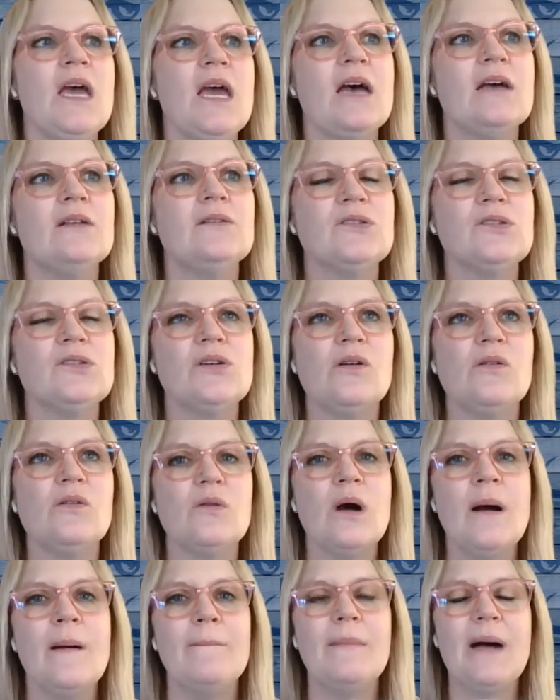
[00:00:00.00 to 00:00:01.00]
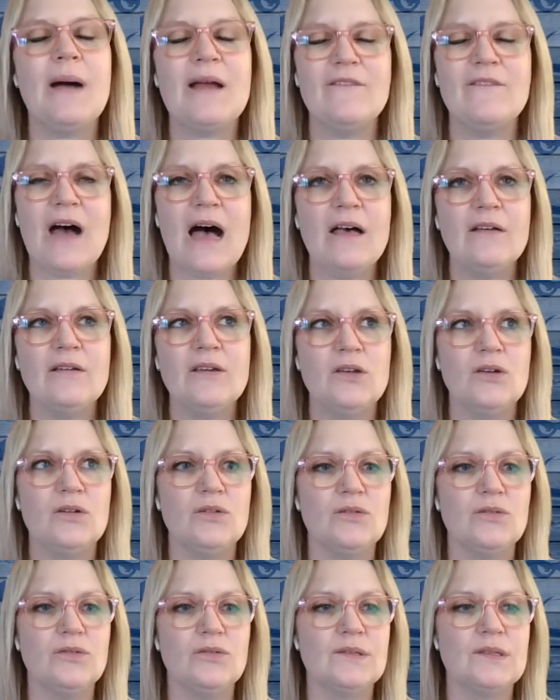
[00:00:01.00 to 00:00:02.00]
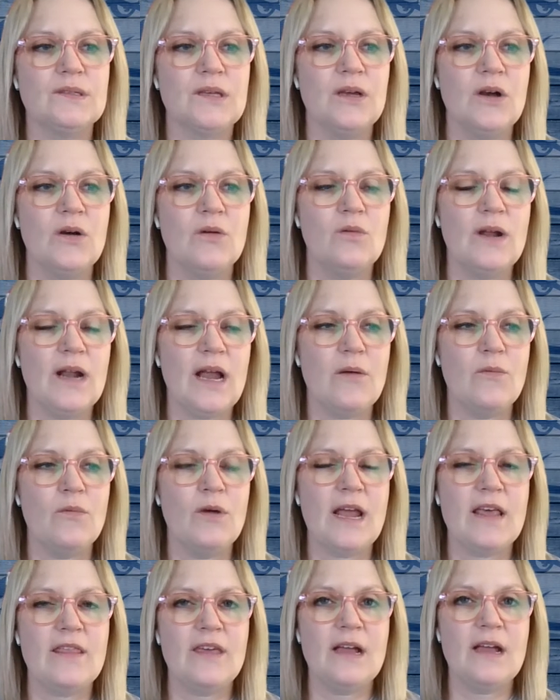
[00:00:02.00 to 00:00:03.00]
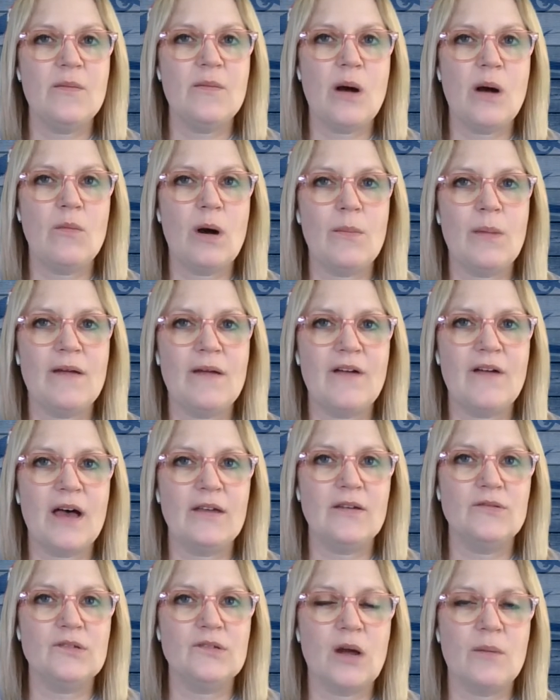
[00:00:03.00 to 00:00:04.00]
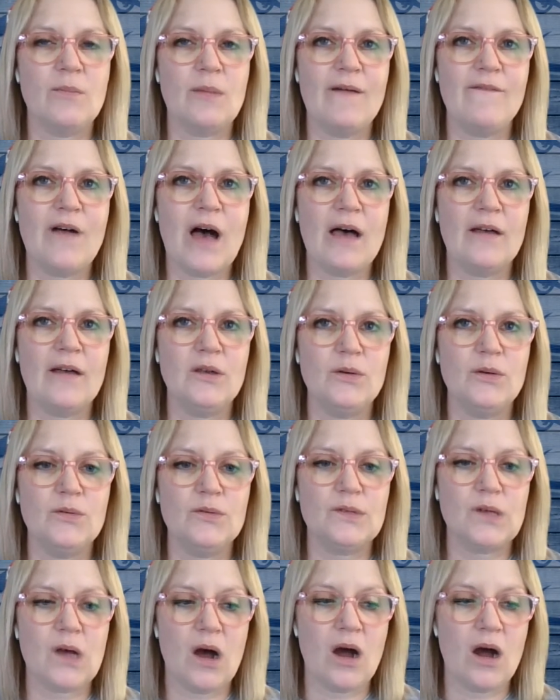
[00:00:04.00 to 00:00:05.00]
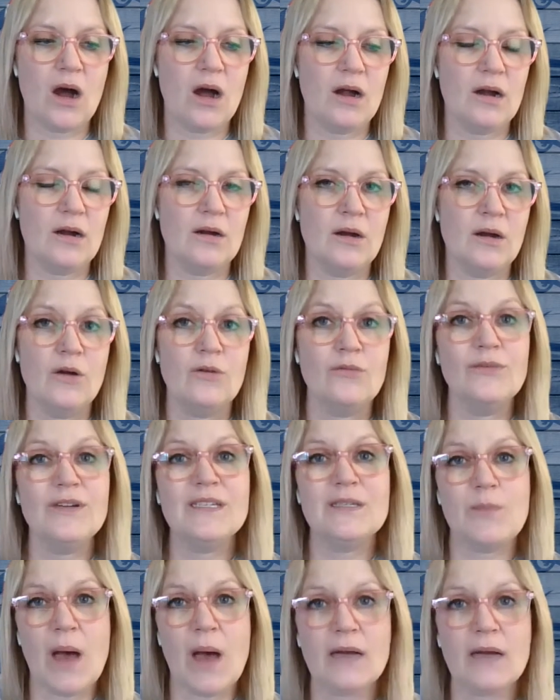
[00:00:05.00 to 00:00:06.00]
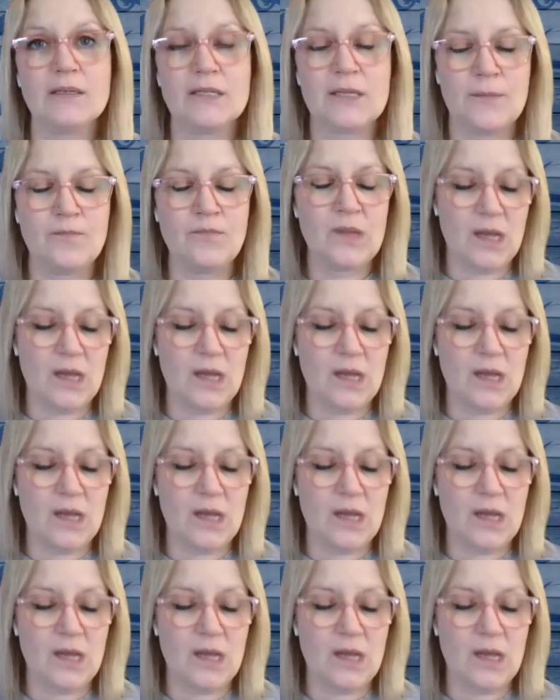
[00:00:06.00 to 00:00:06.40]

And so my values, when I think about what my values are respect.